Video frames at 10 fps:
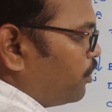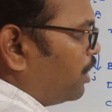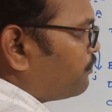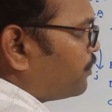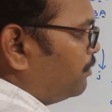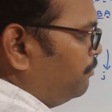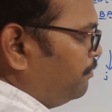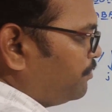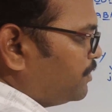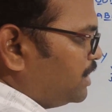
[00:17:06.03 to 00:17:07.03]
got from
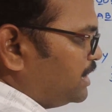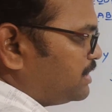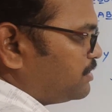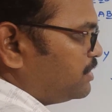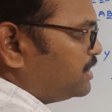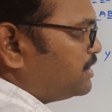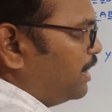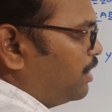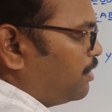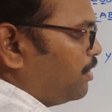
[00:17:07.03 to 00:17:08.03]
this this
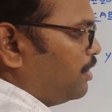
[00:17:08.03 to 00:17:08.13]
cell.